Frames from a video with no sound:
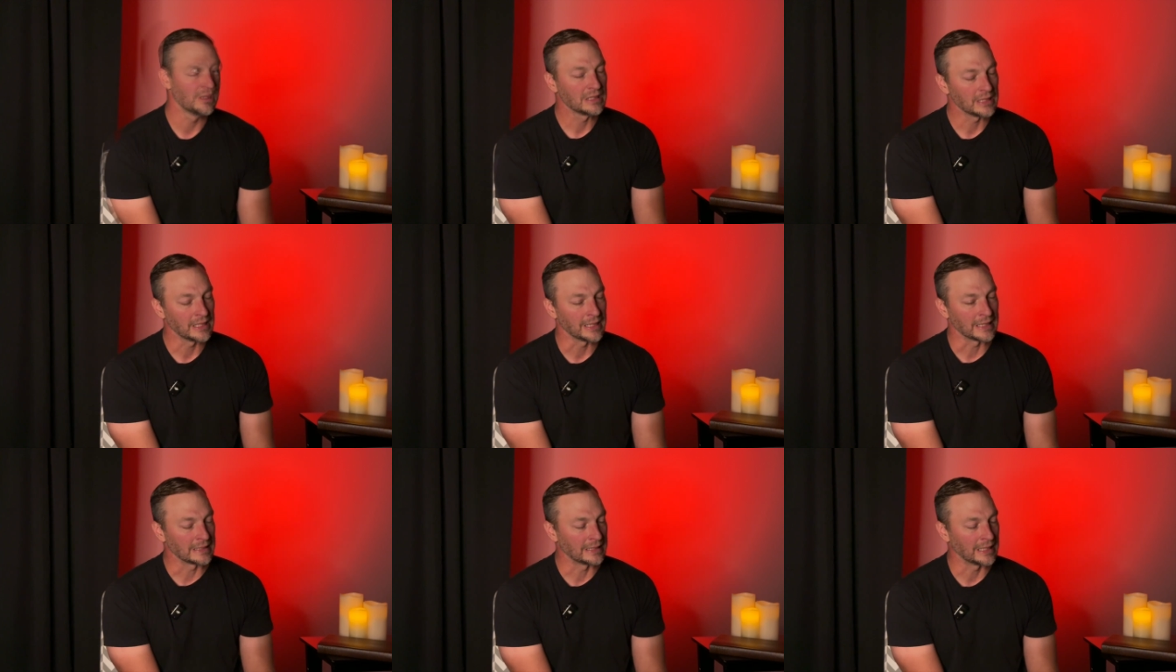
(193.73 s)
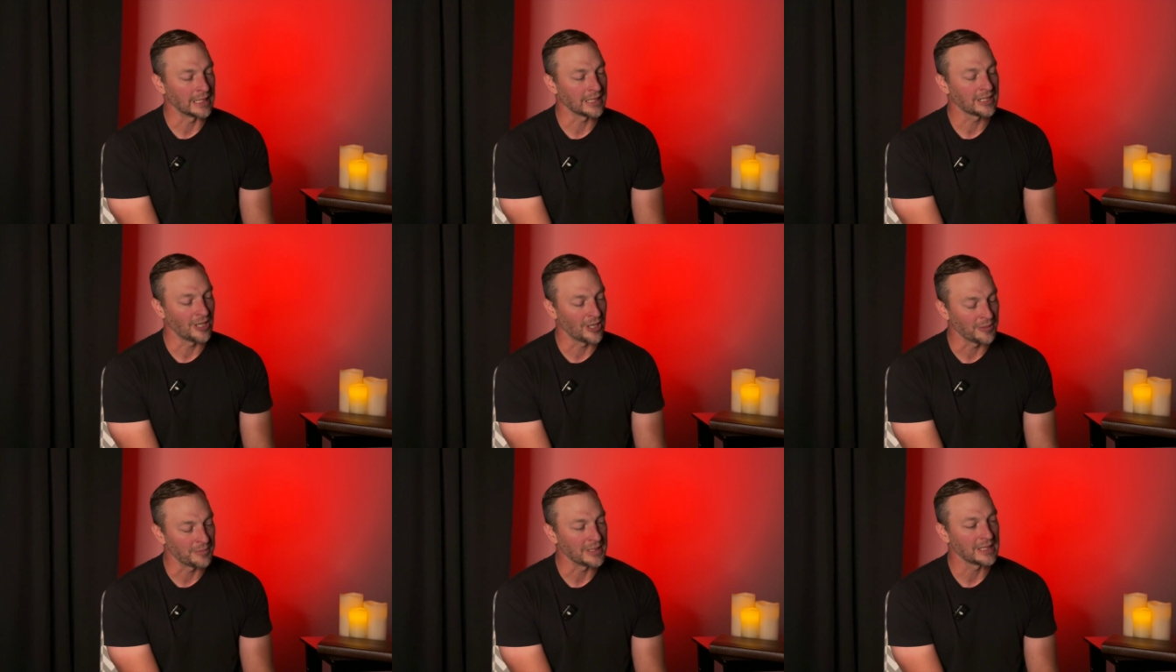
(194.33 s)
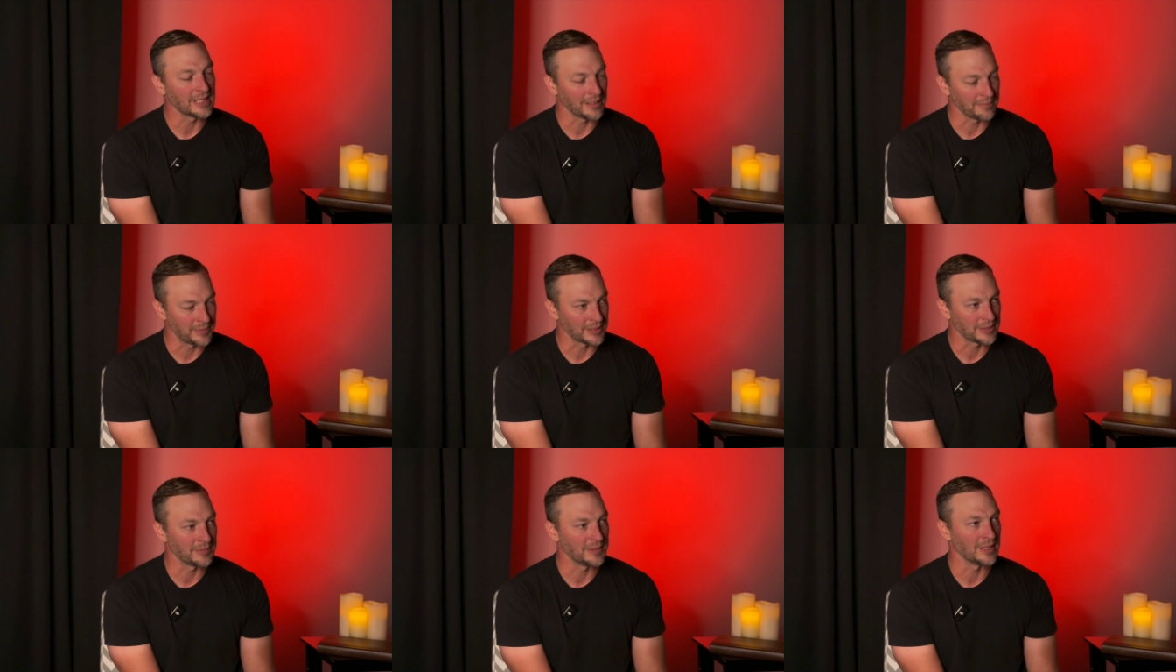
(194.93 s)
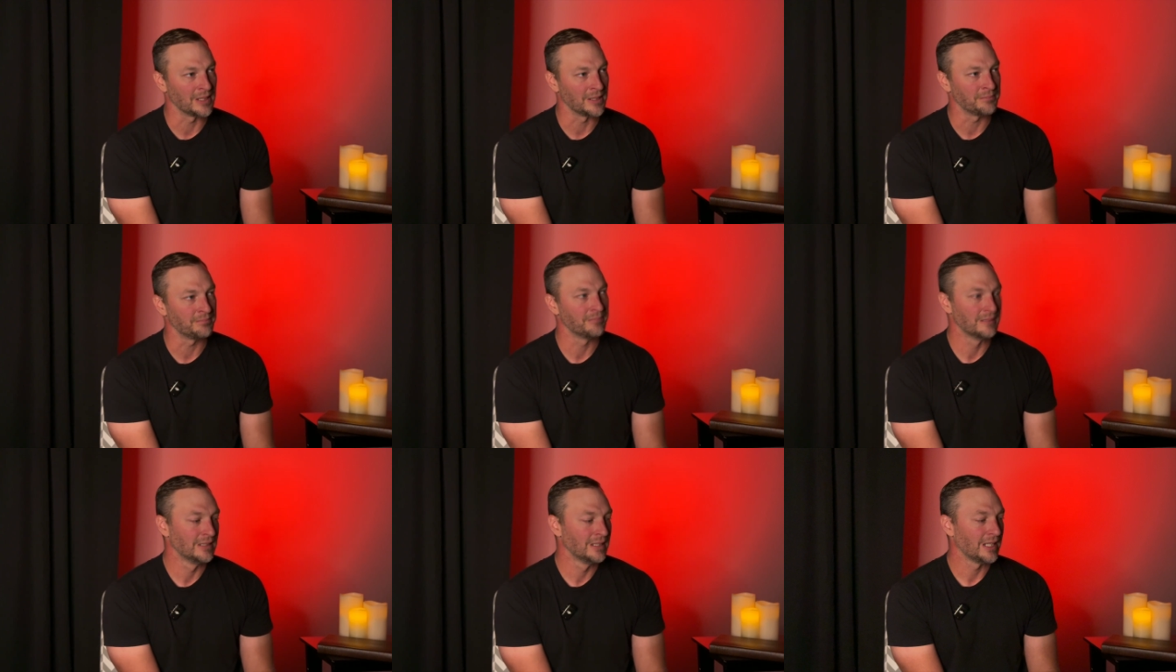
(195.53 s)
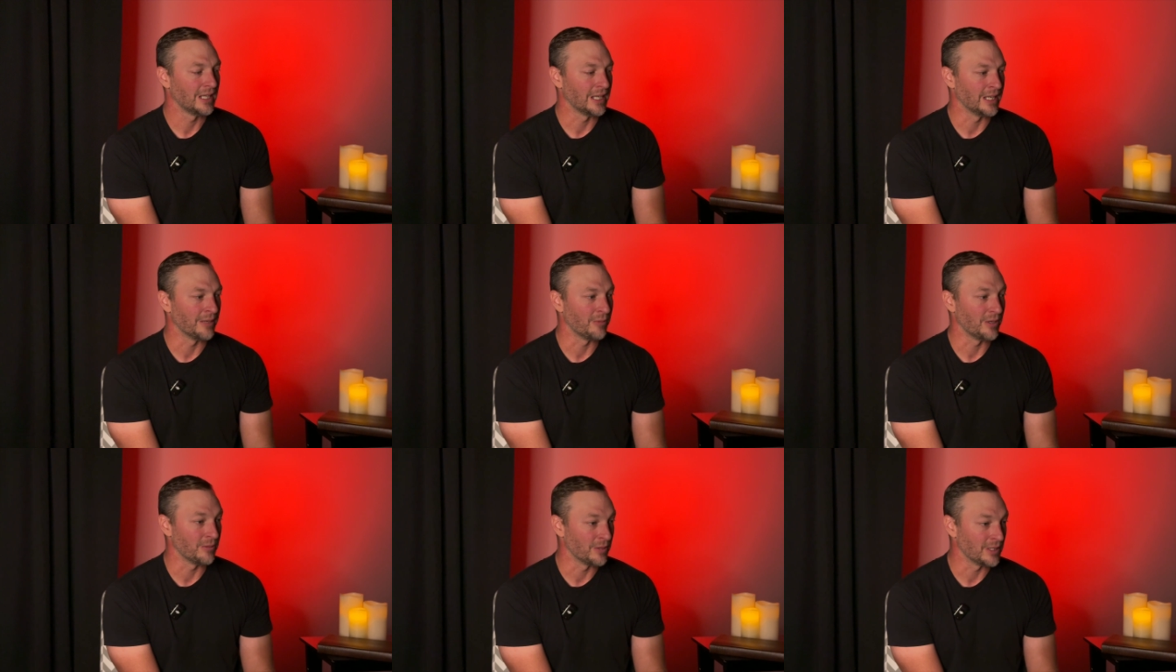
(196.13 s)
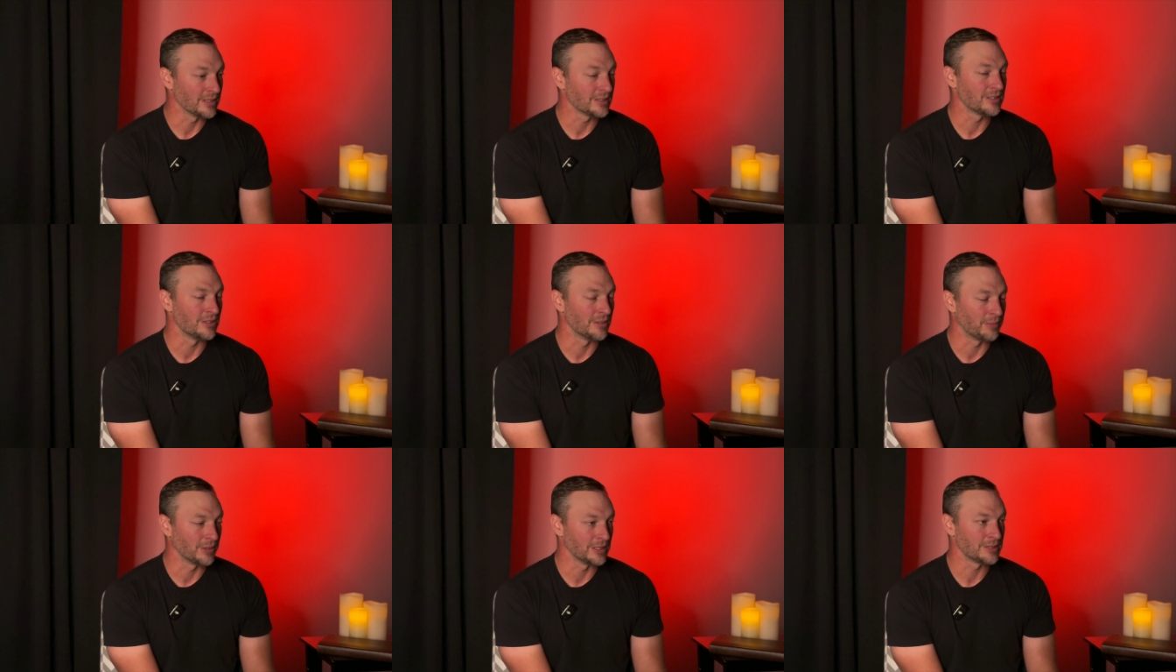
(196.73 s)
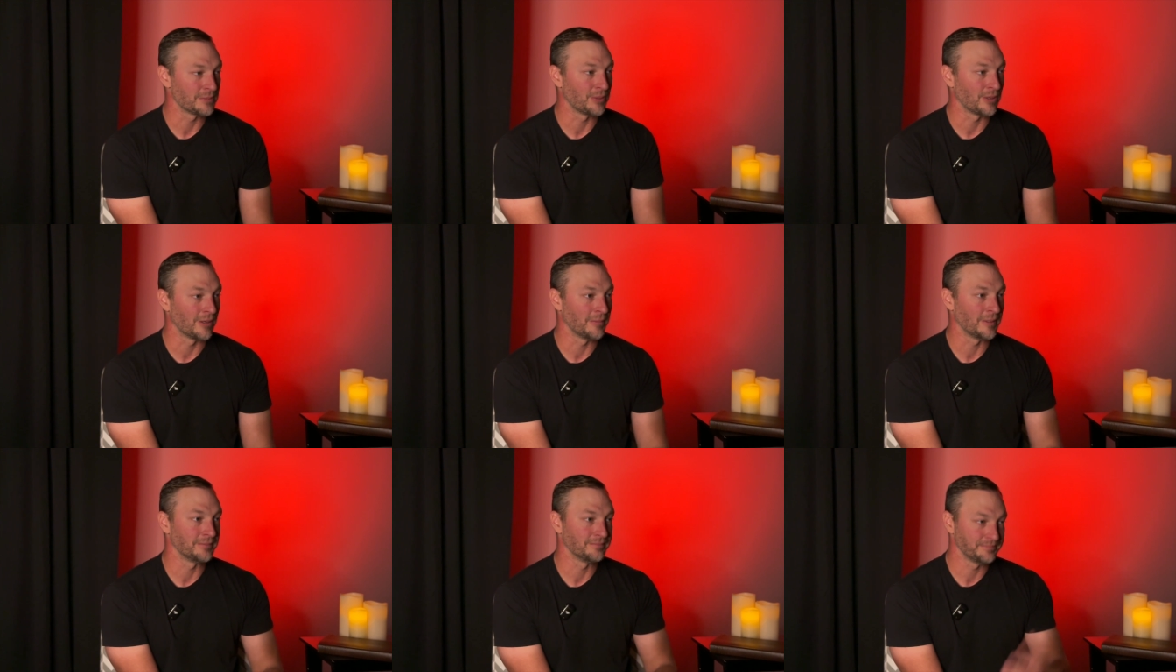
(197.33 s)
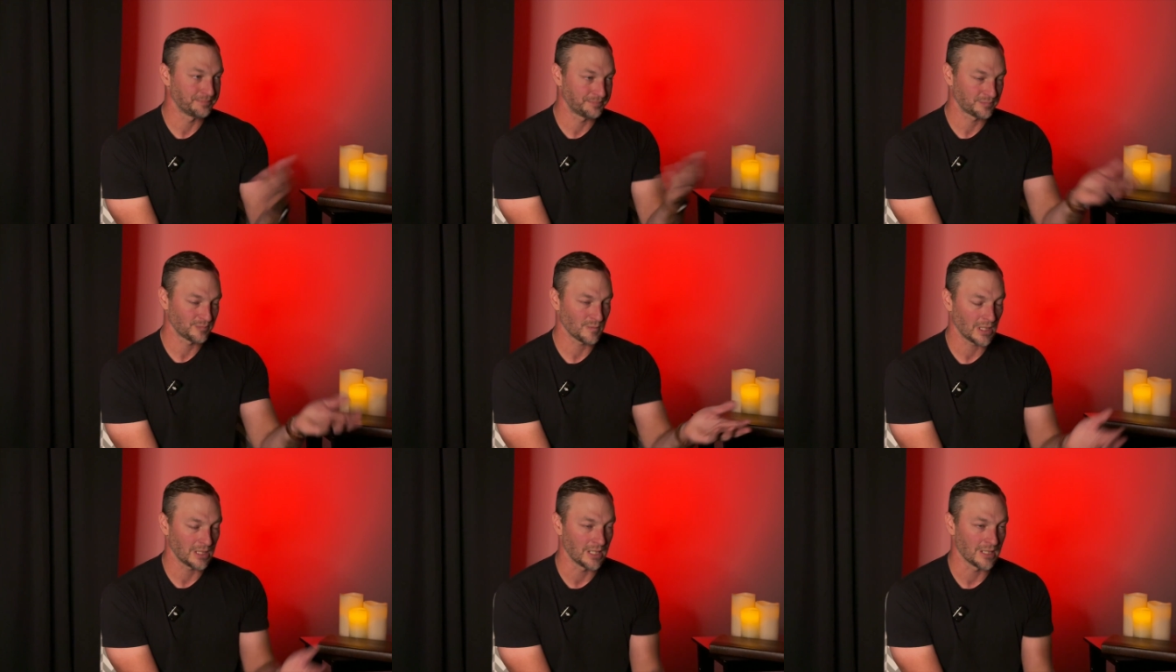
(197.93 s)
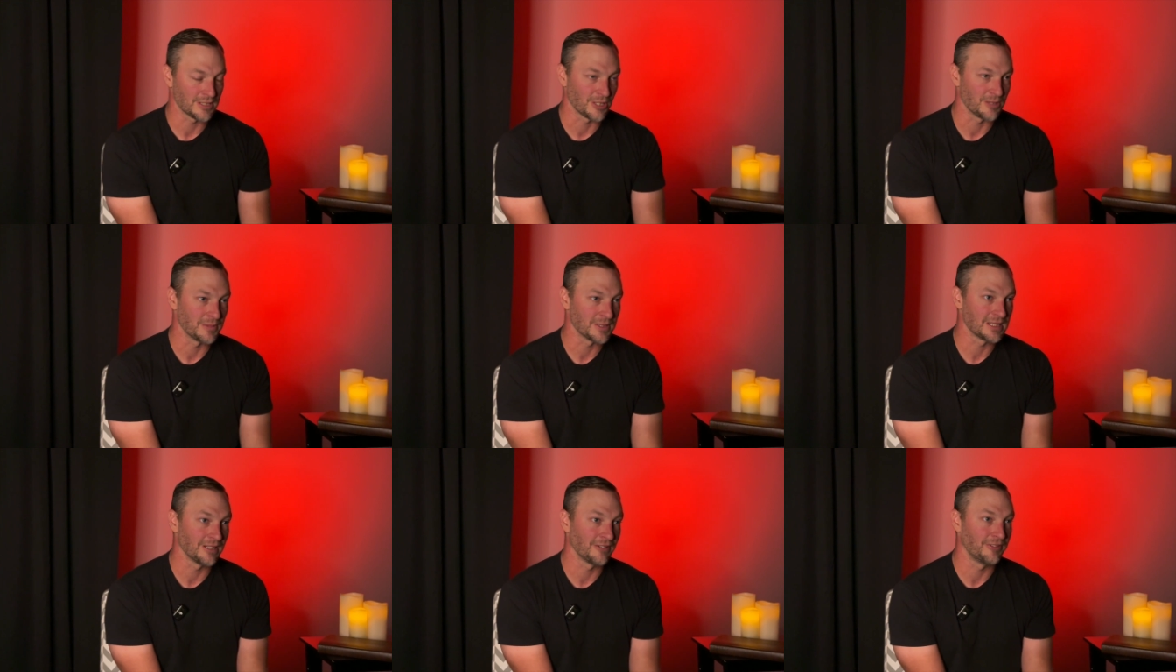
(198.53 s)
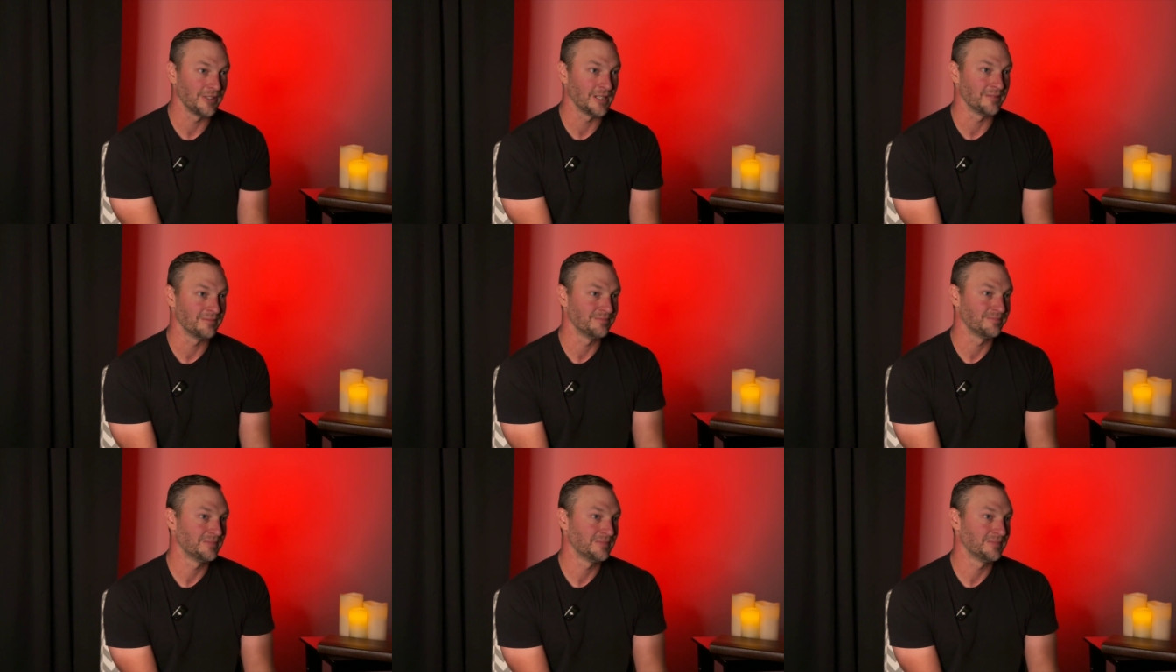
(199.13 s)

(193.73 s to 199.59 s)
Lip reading: Dad called me, came picked me up, and we went to the police department, and I turned myself in.